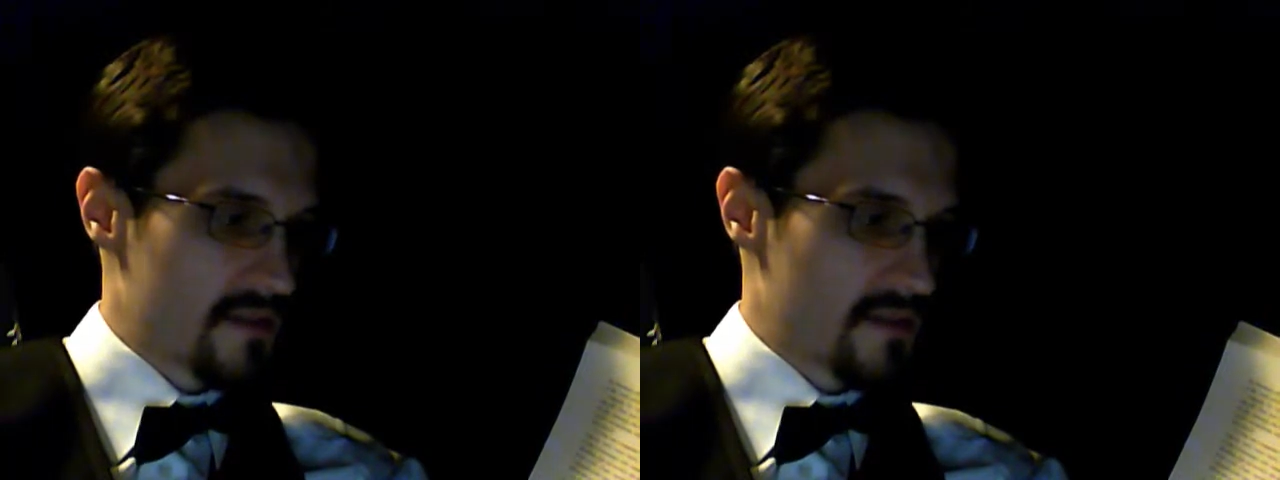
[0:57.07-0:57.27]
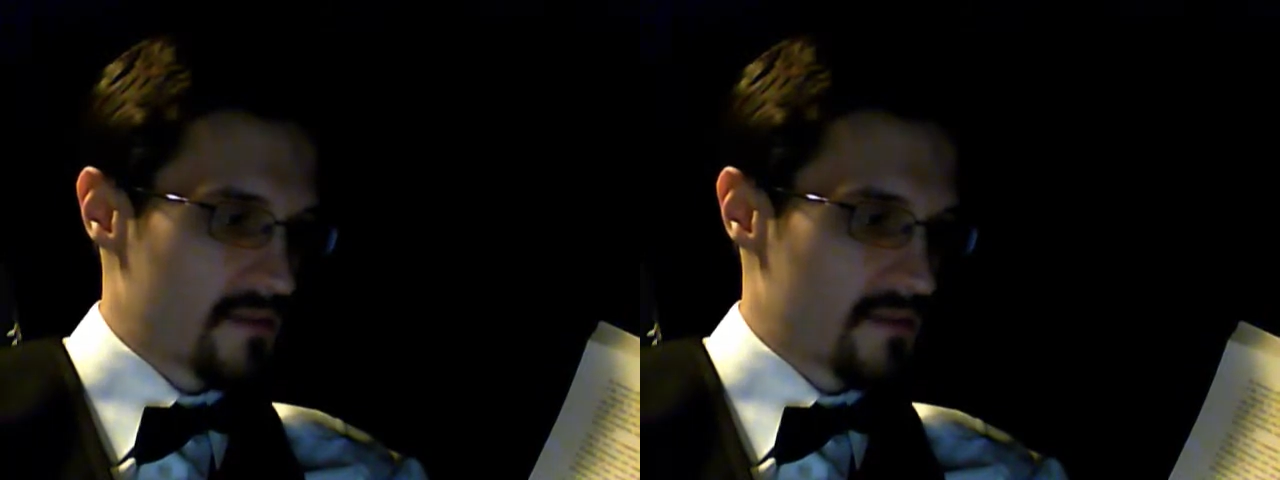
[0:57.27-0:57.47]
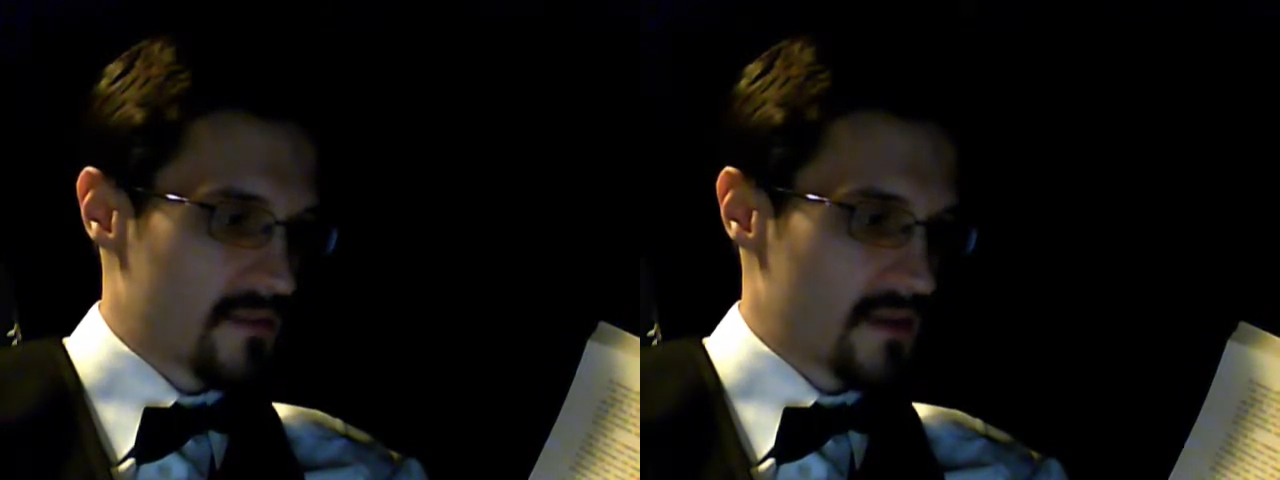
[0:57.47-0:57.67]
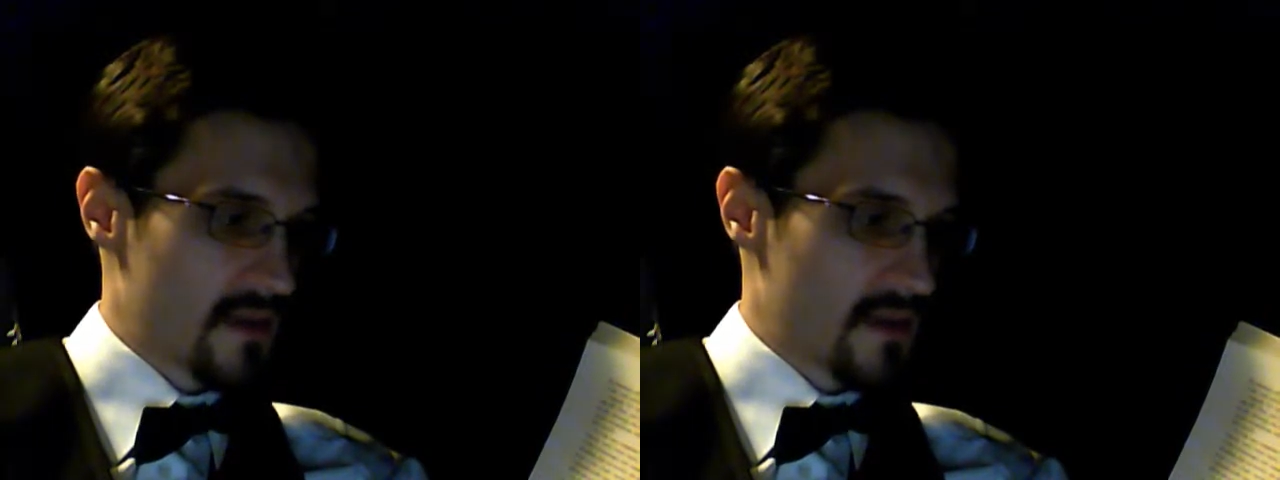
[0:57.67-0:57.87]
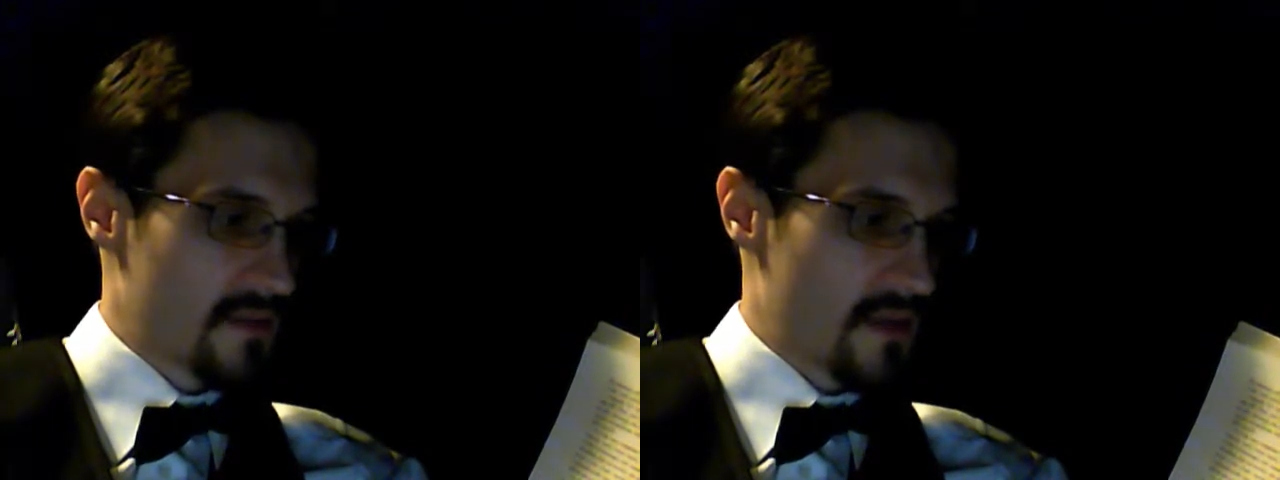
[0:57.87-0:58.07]
of a
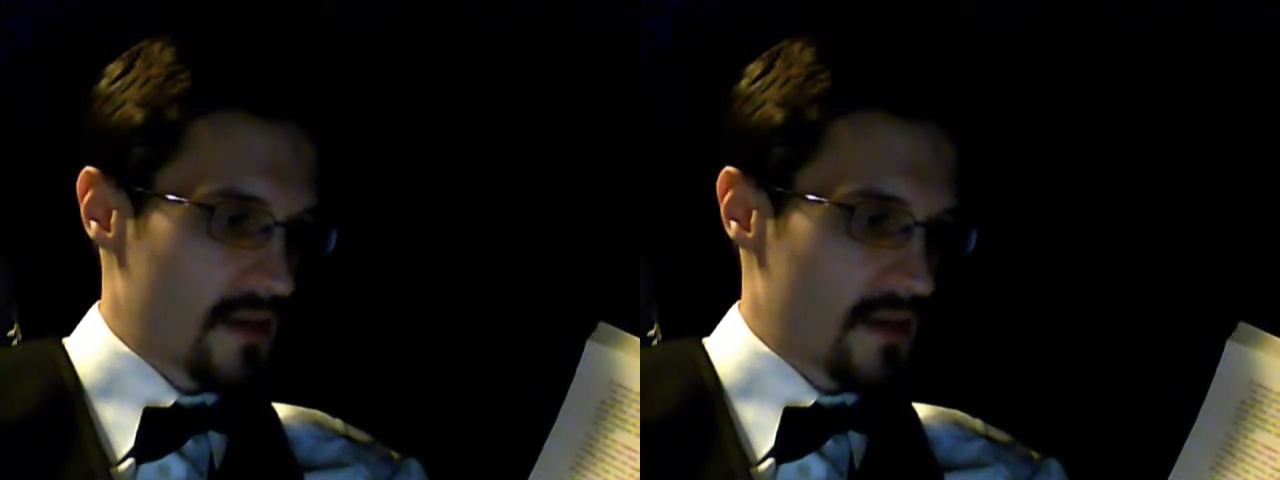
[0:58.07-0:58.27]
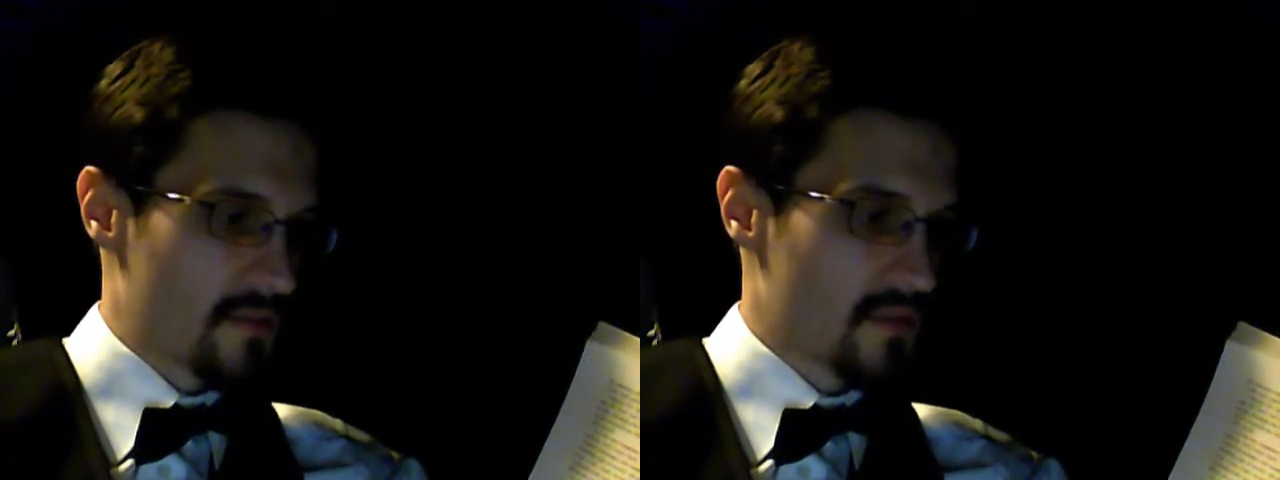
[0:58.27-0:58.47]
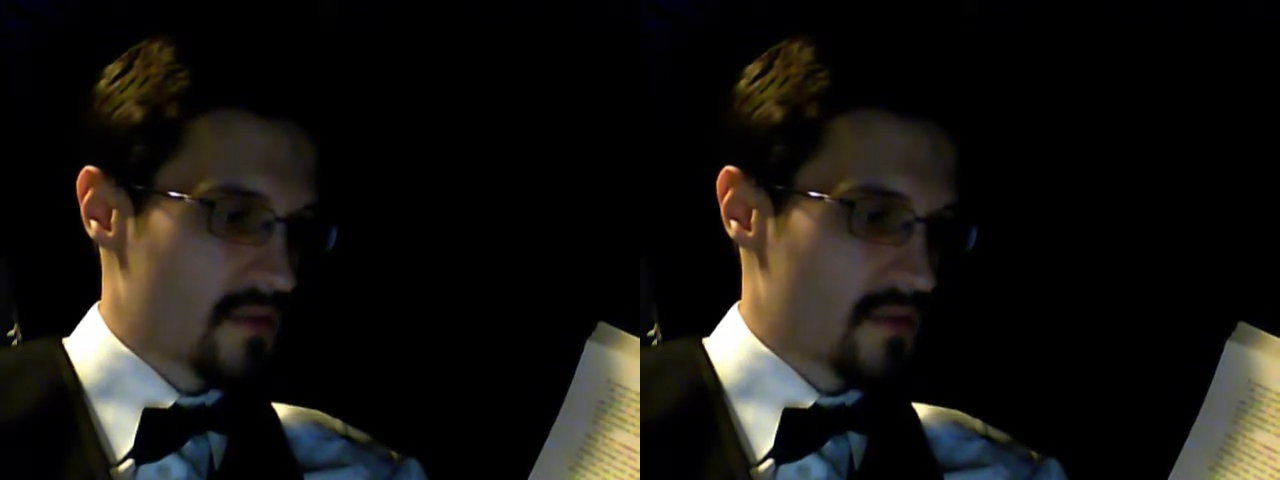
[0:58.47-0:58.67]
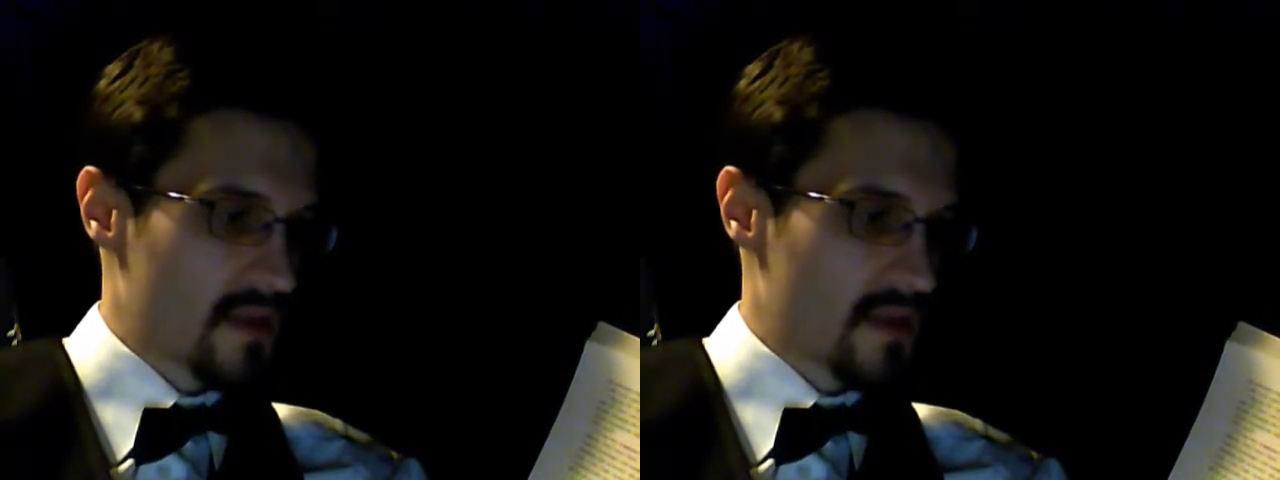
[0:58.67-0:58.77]
night-black pool,